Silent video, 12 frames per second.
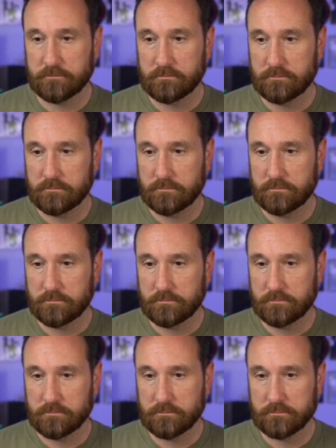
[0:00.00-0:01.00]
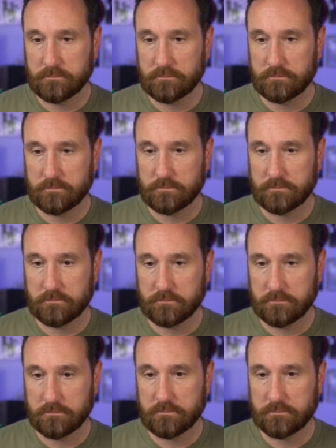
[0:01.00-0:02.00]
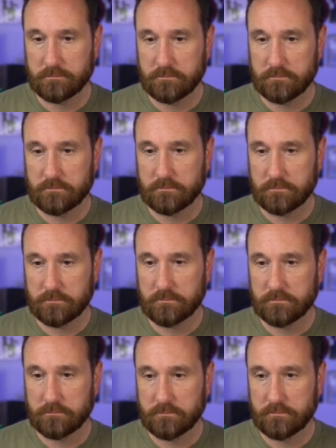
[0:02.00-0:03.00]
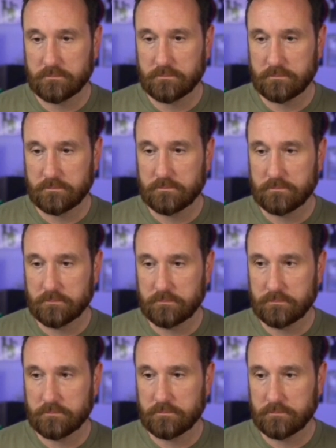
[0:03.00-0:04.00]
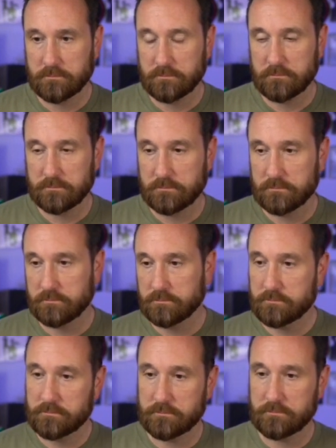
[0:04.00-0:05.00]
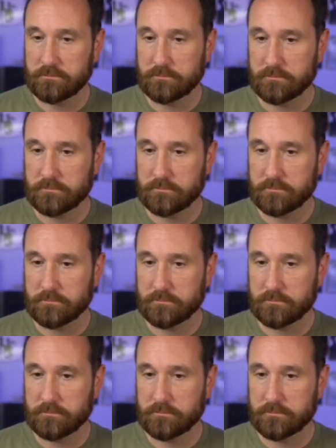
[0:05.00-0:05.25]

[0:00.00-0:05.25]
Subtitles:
[no speech]